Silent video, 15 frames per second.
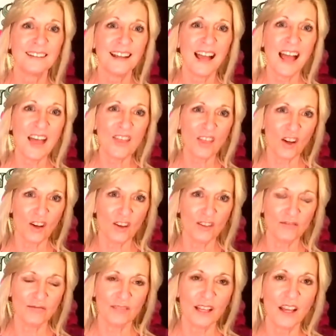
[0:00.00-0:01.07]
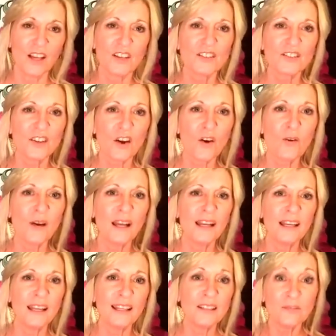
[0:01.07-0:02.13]
and learn. So
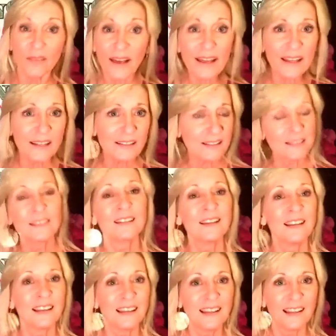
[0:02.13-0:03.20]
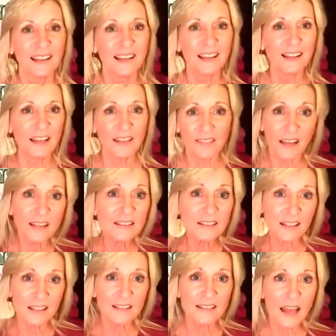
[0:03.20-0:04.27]
invite, and that's
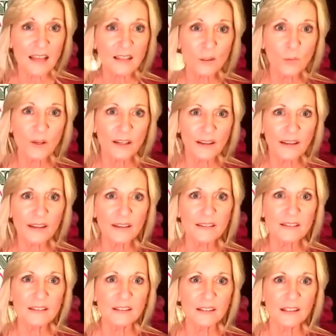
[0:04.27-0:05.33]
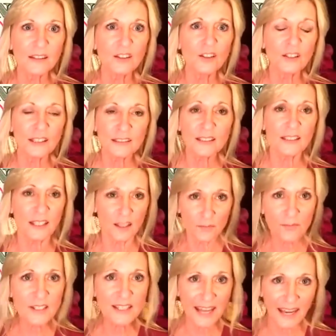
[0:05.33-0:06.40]
exactly what it is. It's an
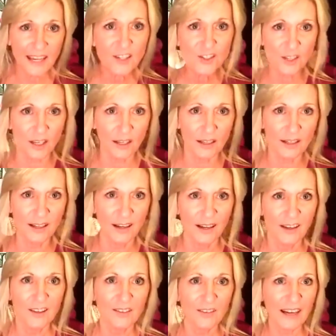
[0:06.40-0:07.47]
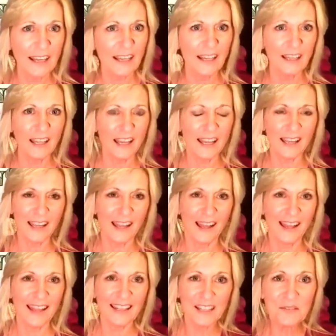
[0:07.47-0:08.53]
invitation, right? And
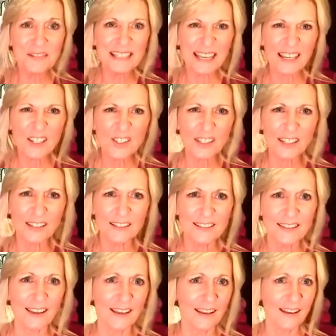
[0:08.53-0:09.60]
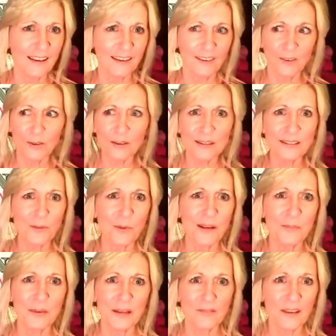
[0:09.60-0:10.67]
an invitation is like, who doesn't
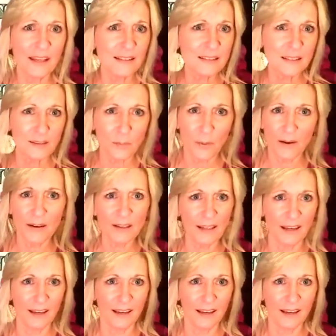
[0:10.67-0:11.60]
want to be invited to the party?